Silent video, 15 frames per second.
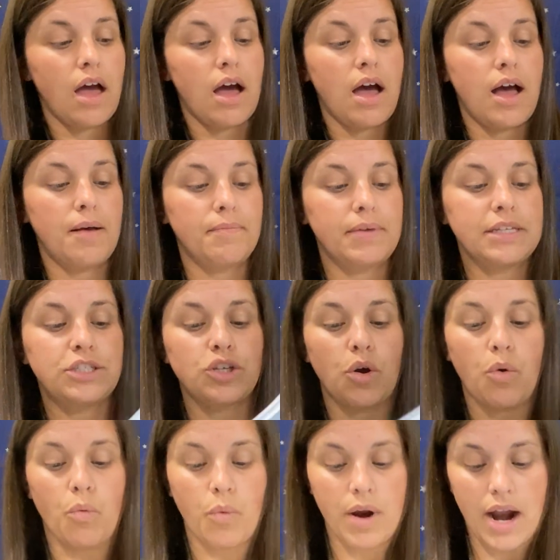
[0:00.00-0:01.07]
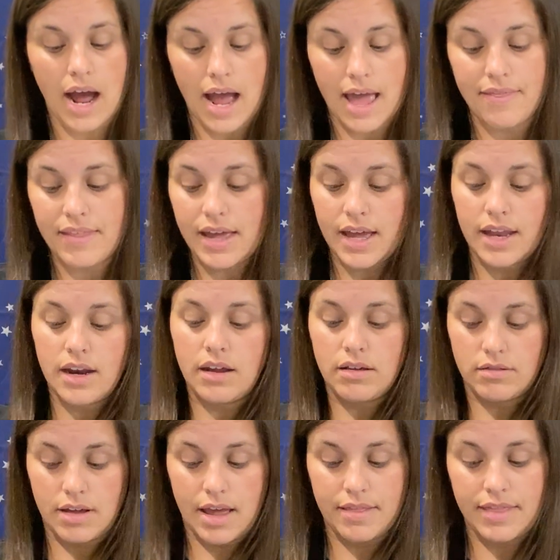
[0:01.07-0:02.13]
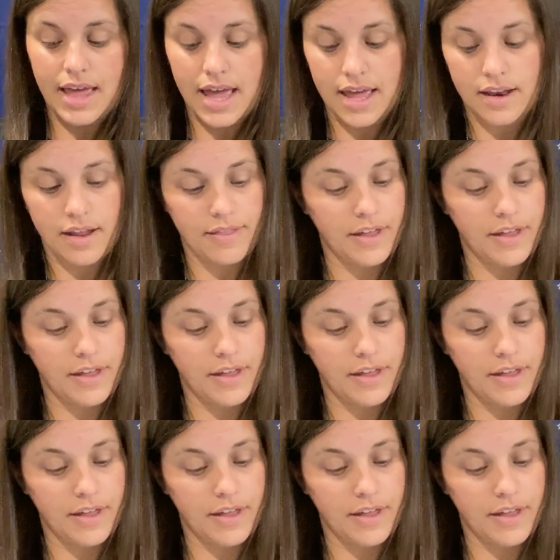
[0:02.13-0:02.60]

And then